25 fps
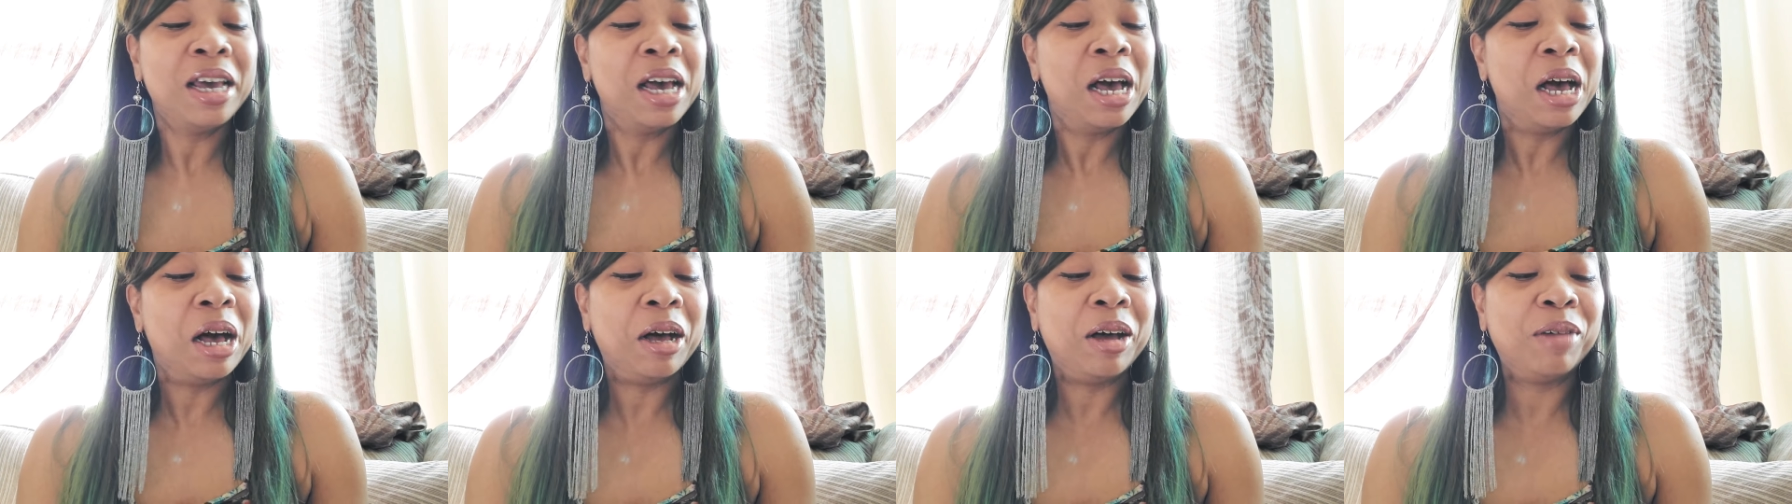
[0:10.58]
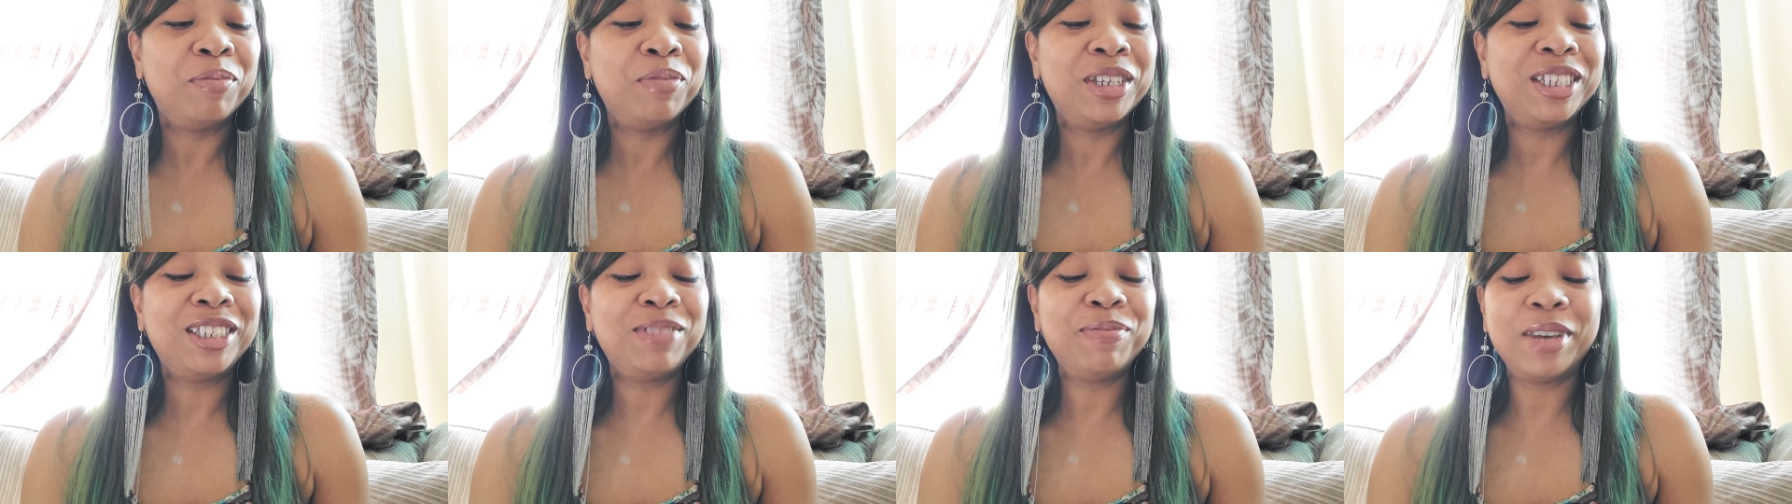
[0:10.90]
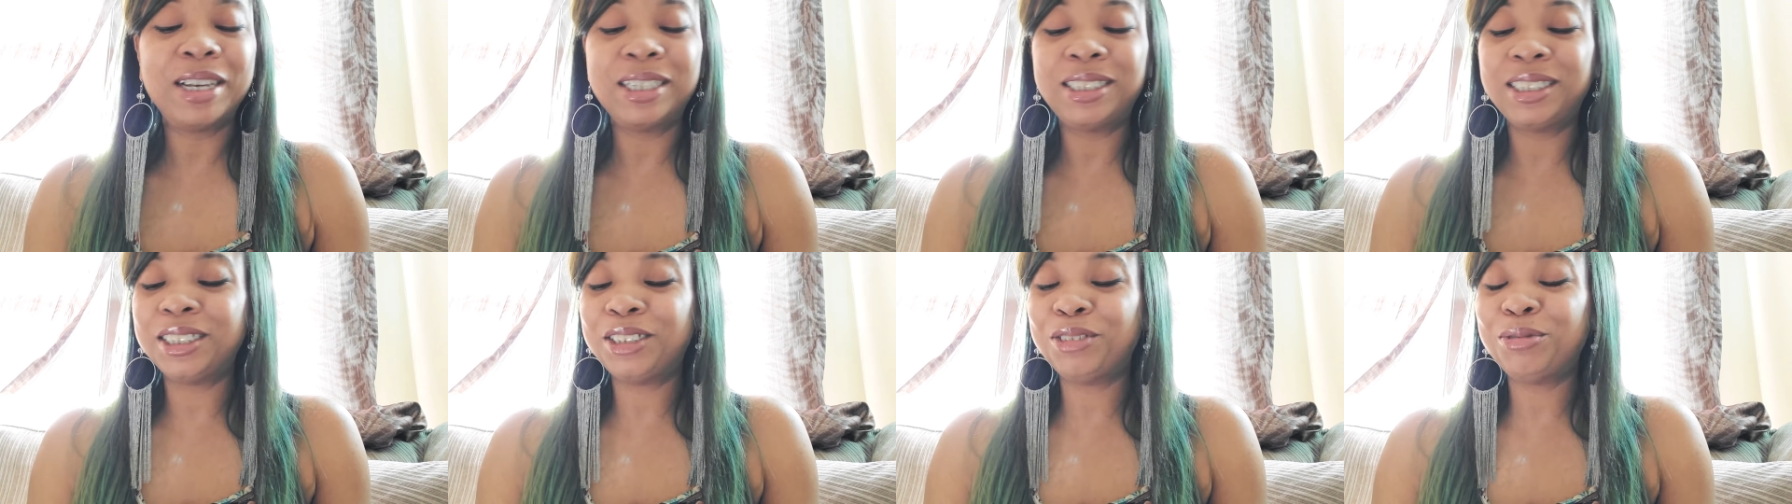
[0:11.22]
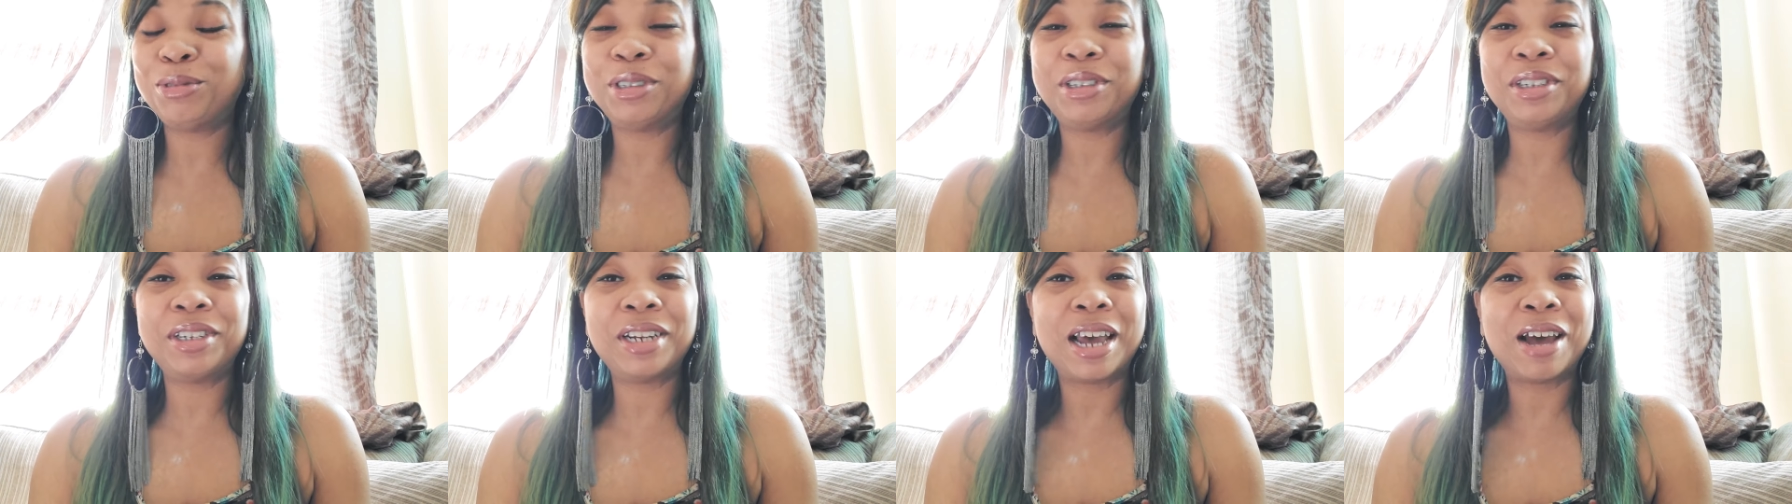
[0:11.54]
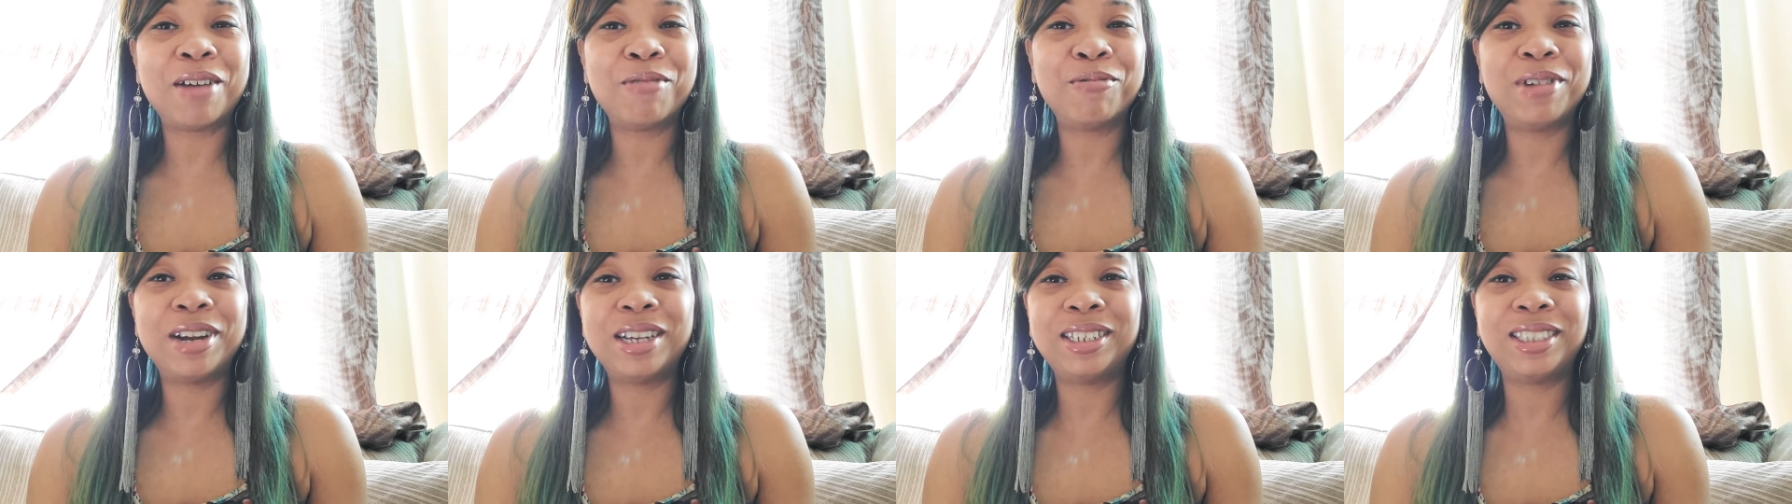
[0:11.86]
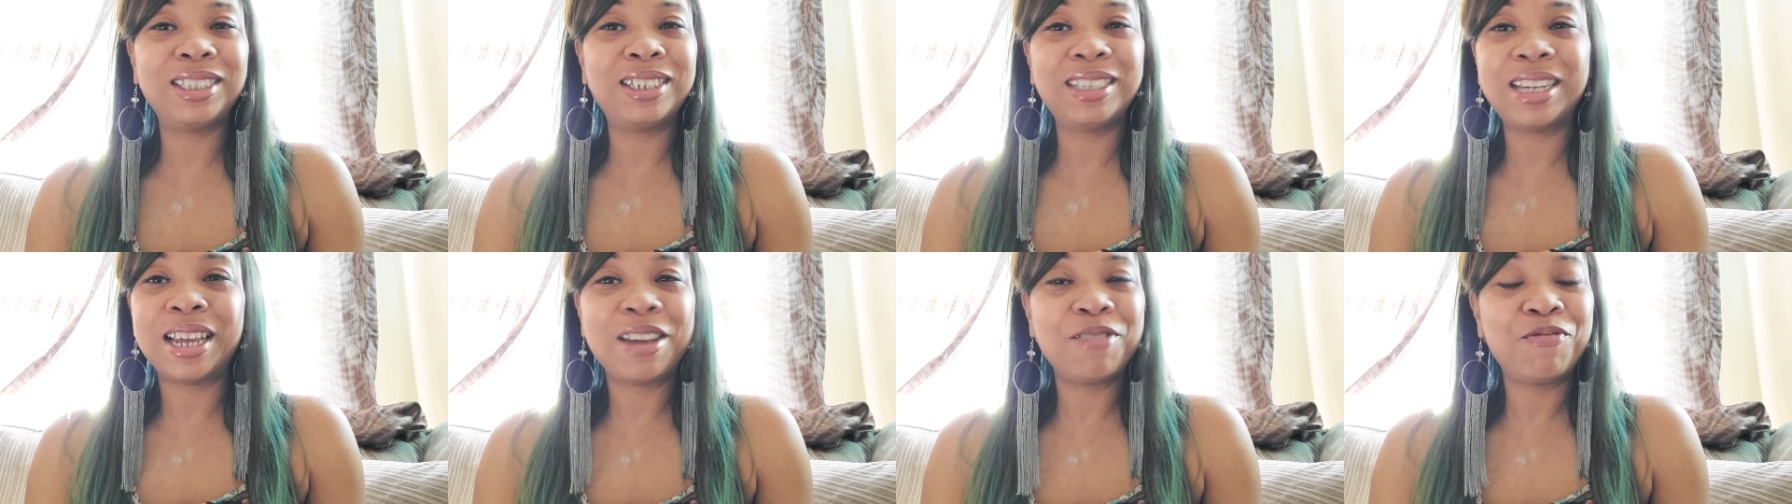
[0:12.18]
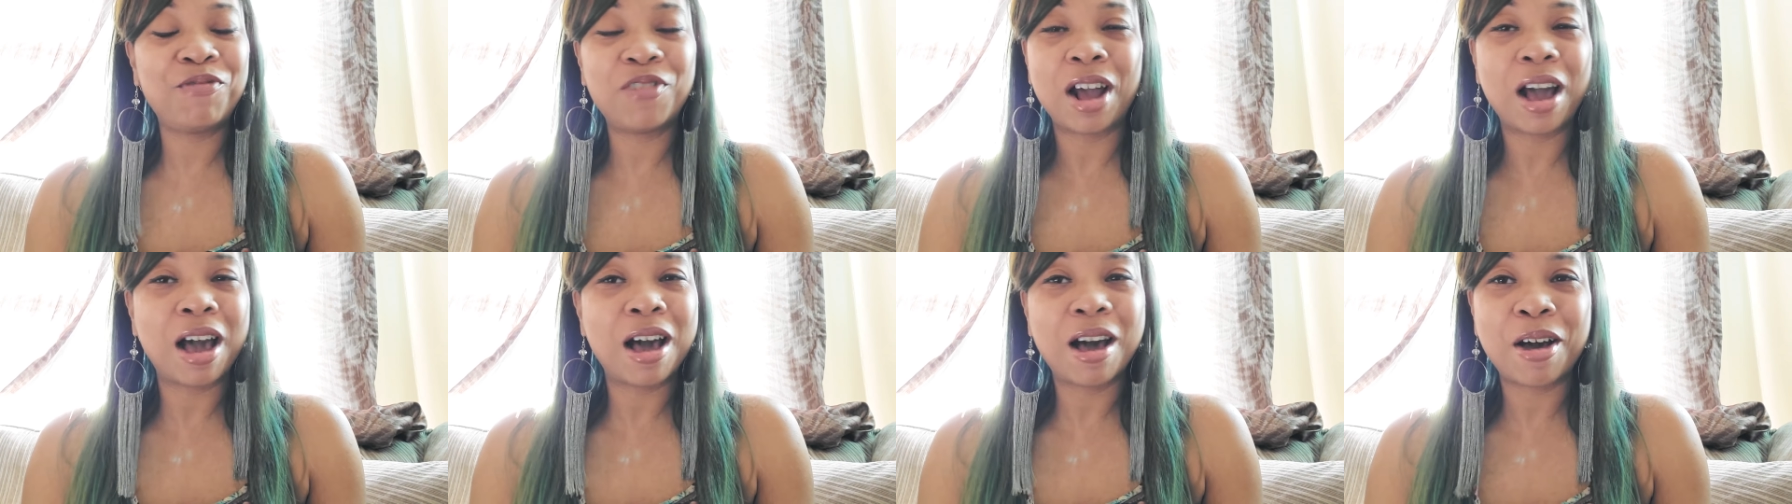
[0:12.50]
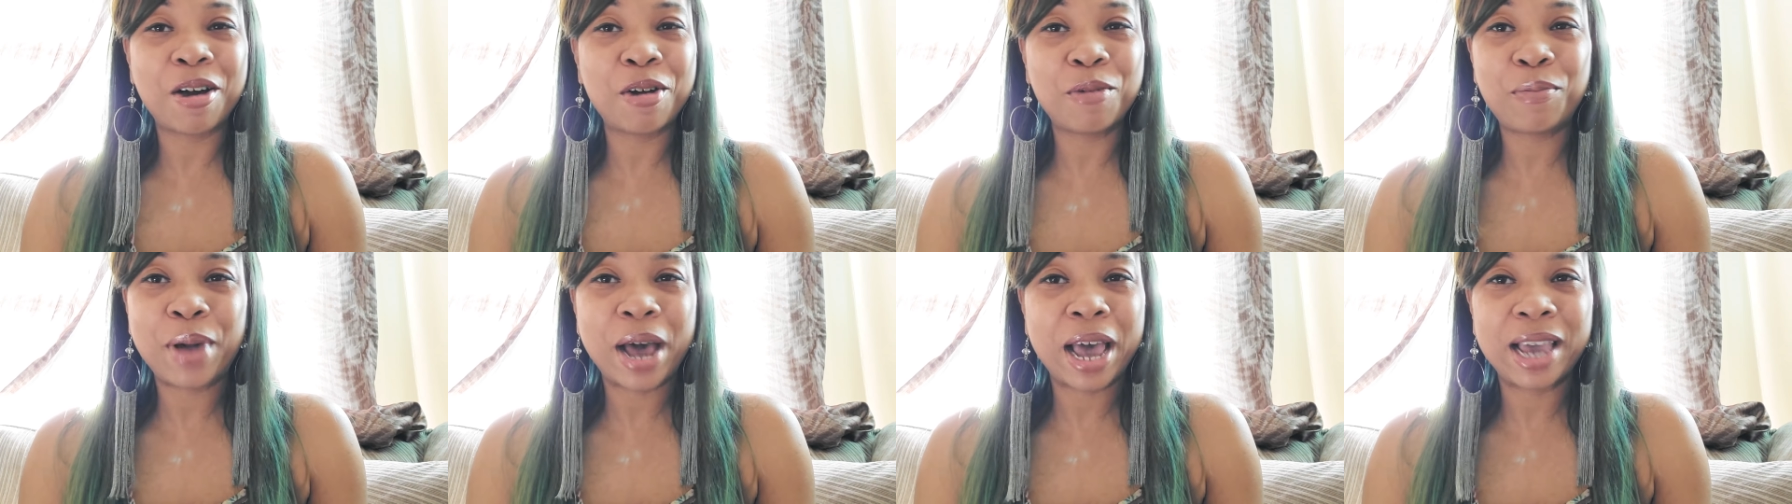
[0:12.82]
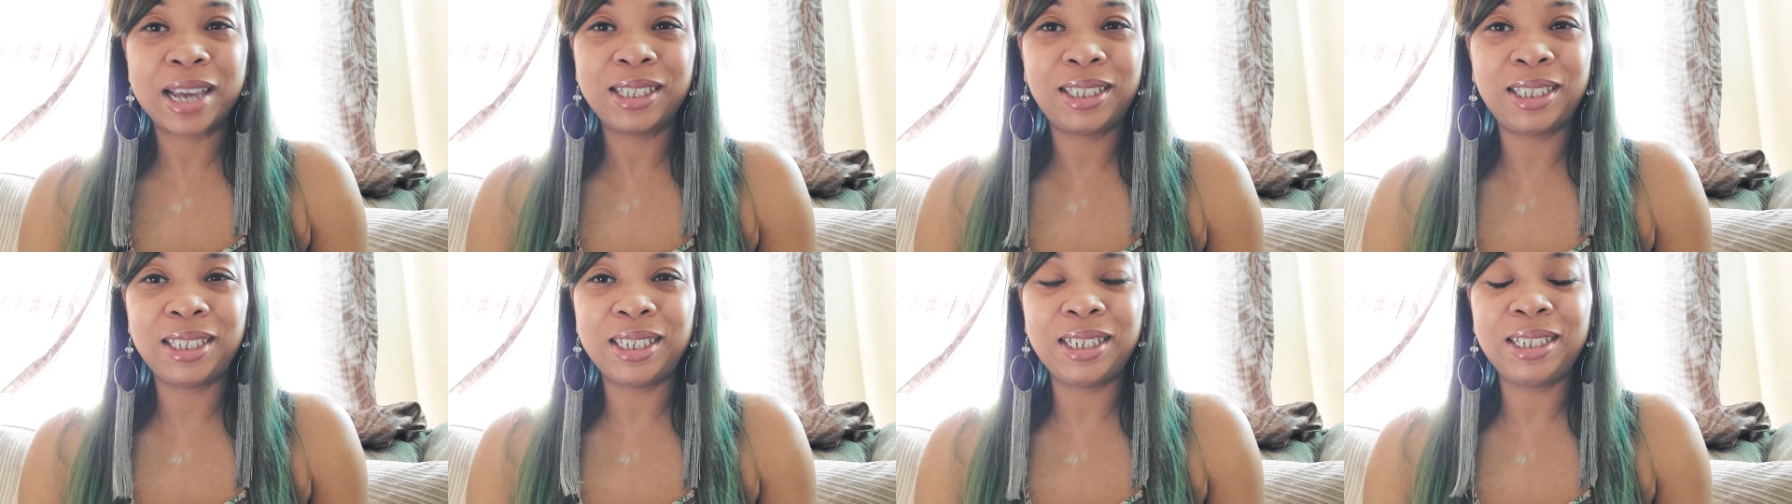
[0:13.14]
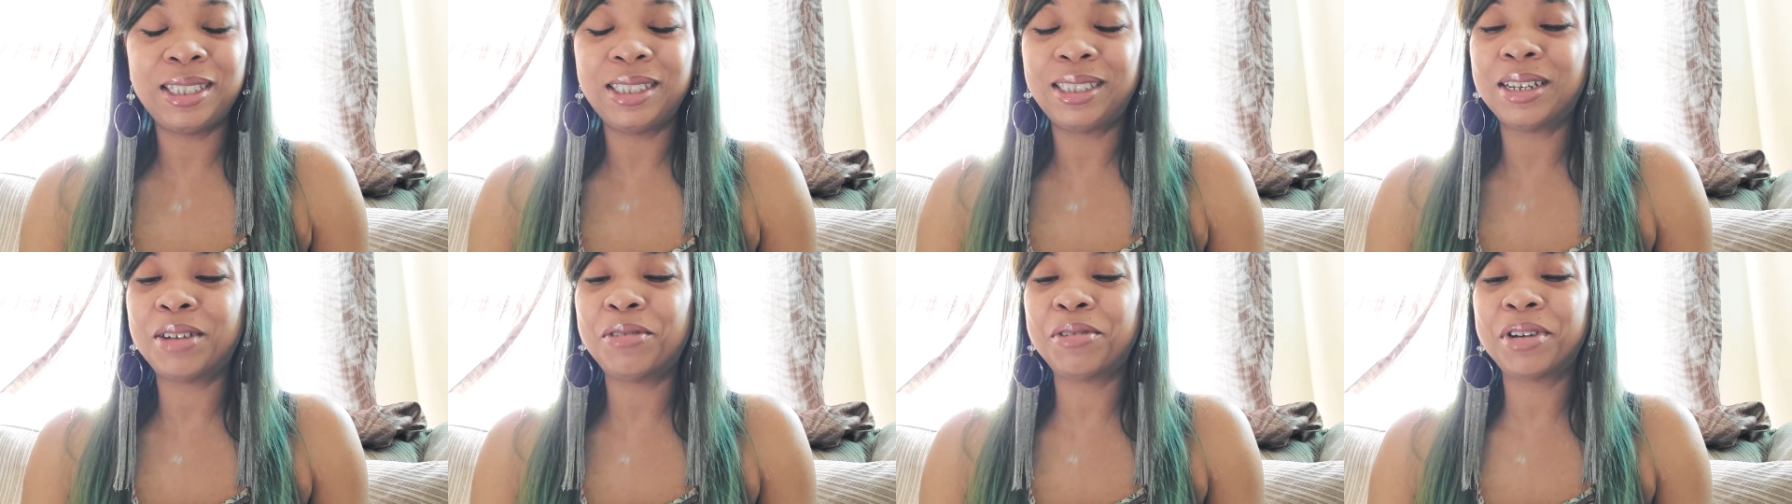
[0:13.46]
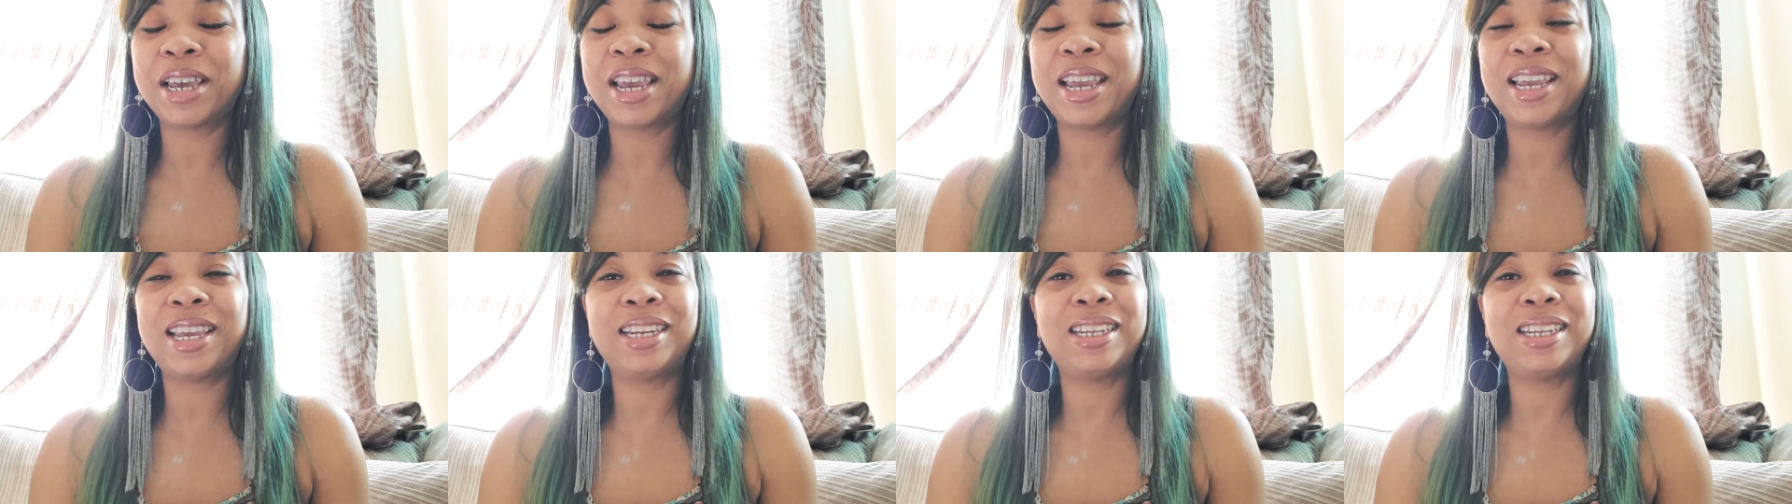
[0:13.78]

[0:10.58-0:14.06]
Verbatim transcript: Um, this message will not resonate for all Pisces, okay?